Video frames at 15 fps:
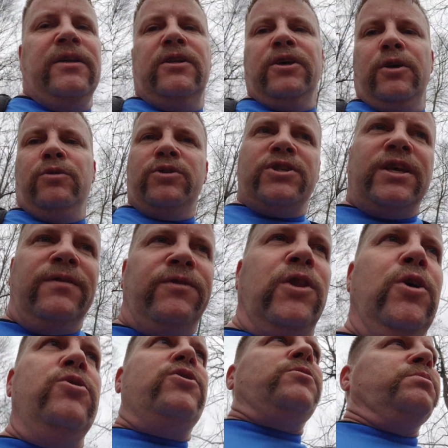to sift
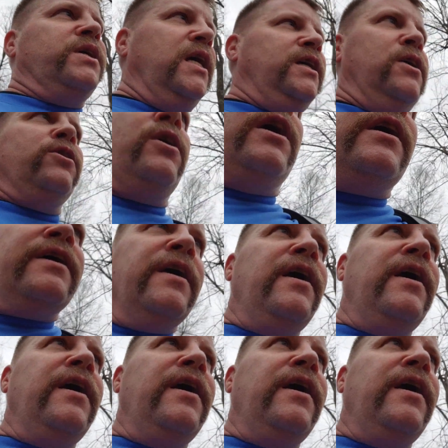through some gear,